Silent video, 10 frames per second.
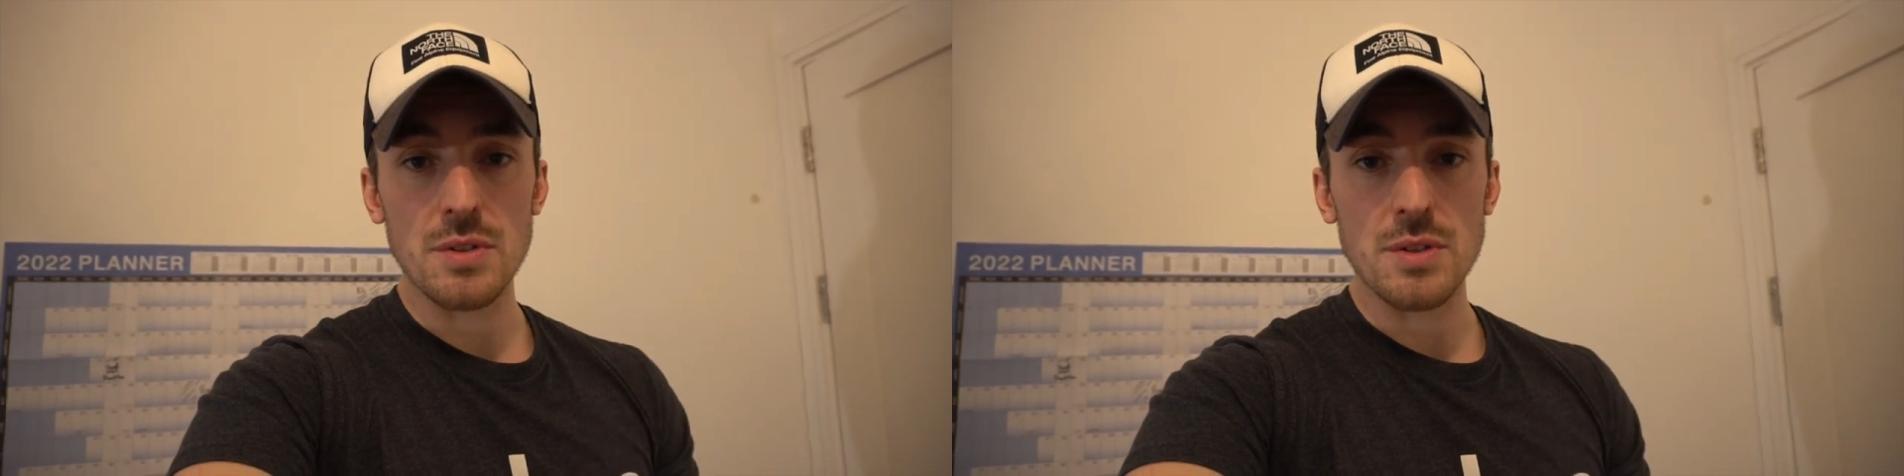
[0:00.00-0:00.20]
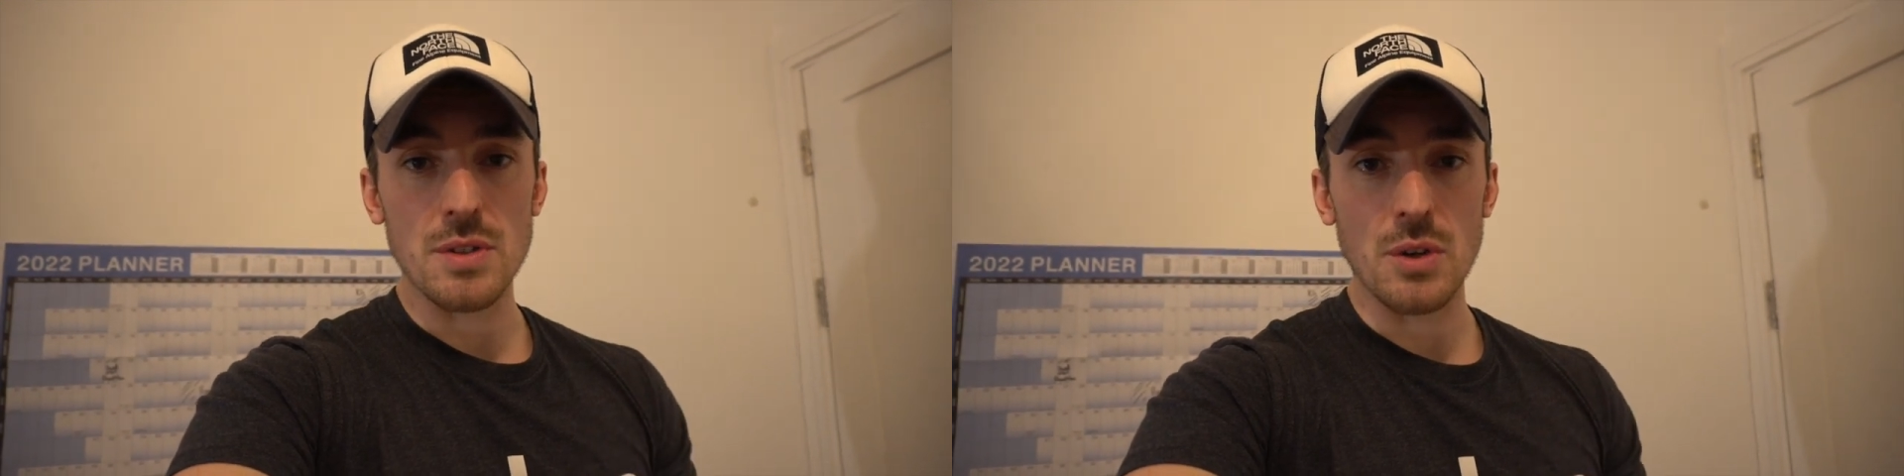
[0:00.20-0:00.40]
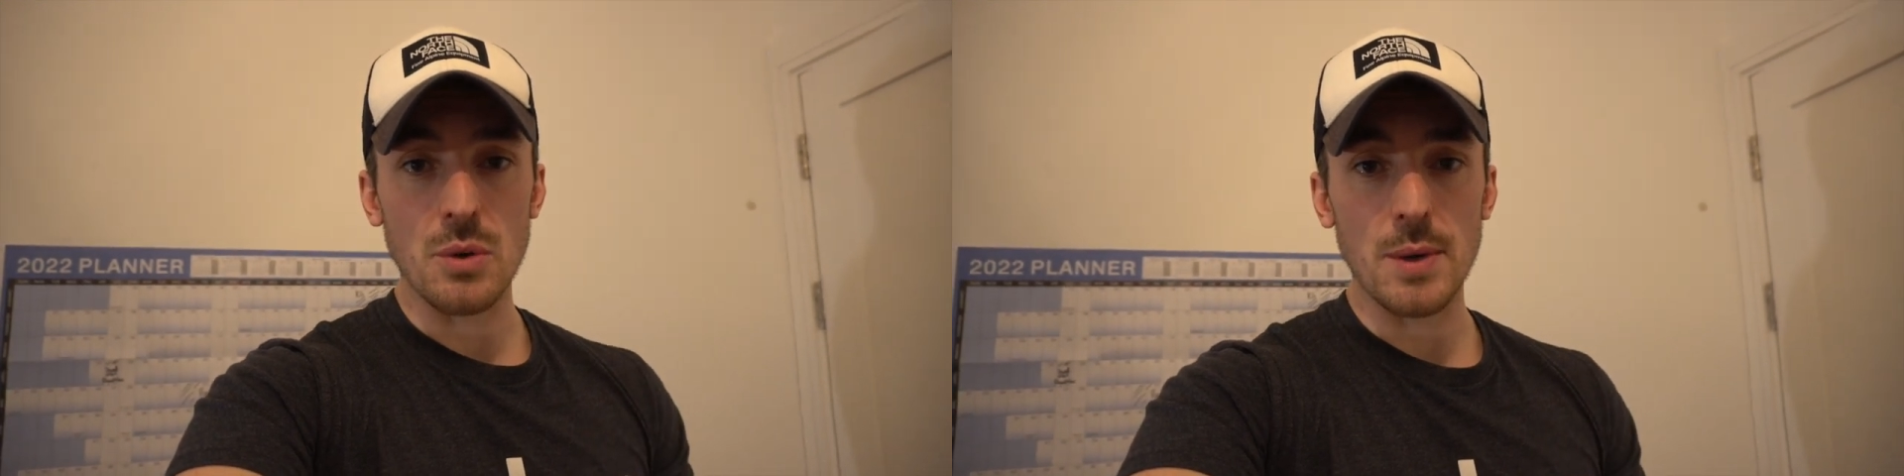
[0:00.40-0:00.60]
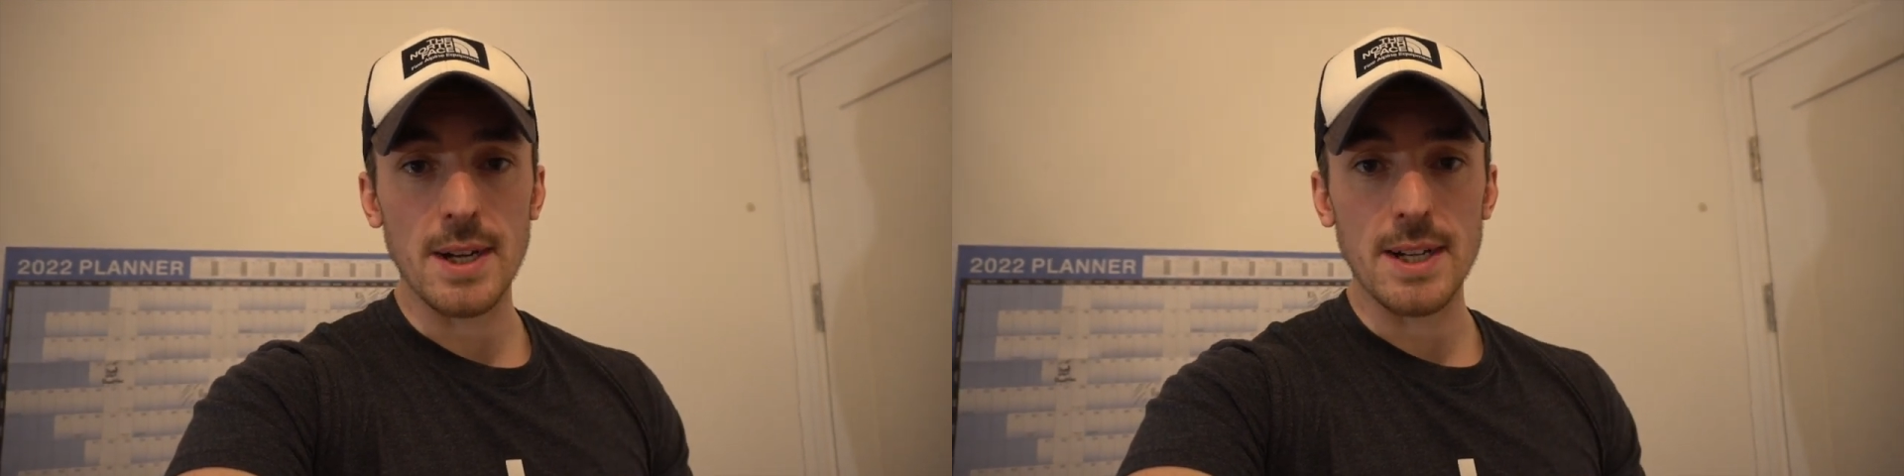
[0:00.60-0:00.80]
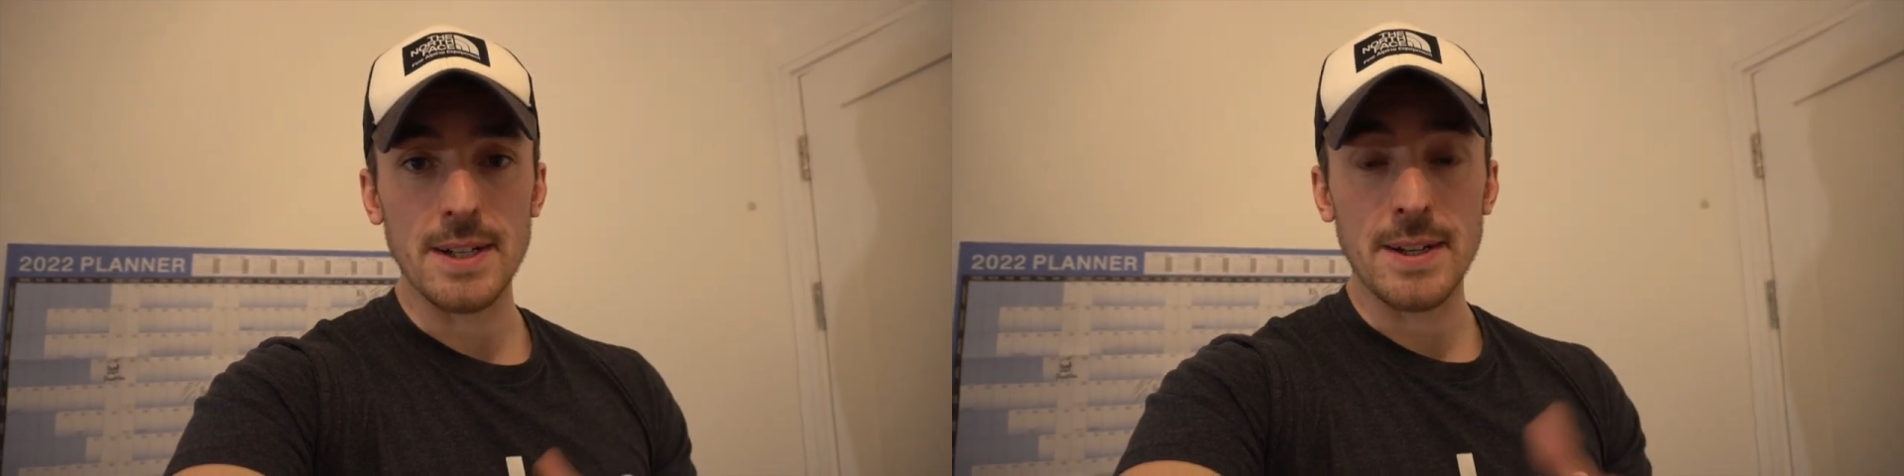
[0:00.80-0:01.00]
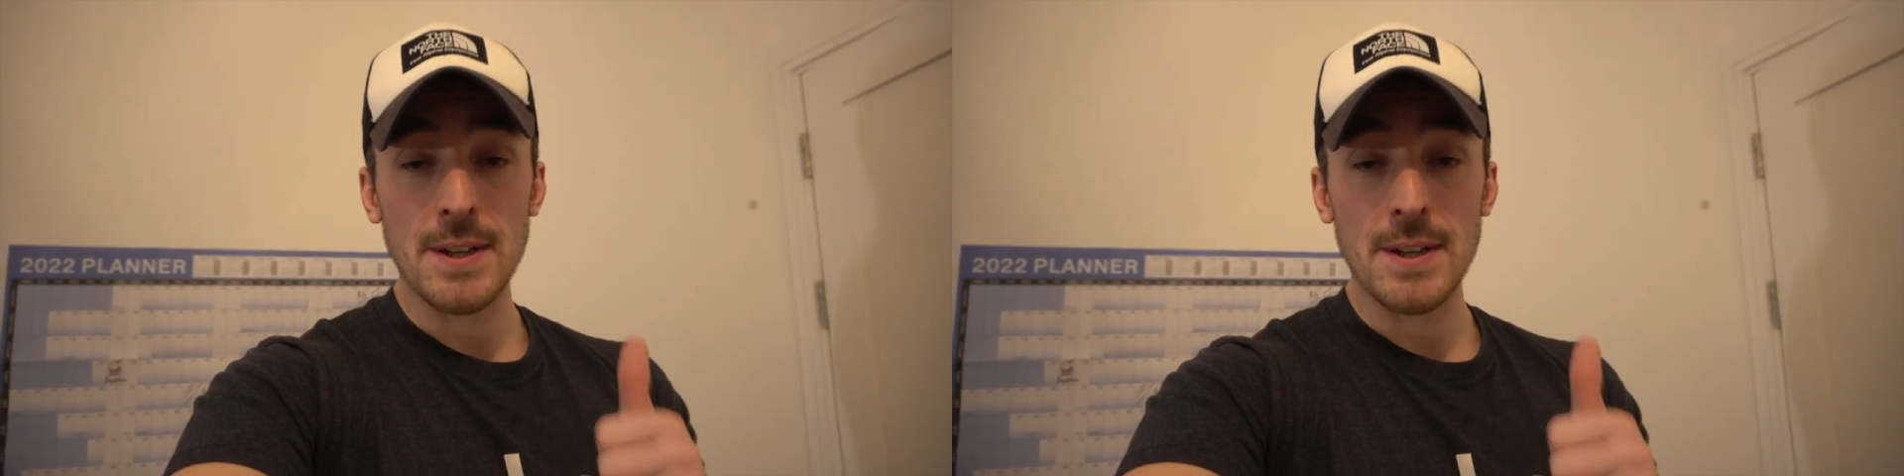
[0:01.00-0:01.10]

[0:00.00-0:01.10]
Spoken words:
So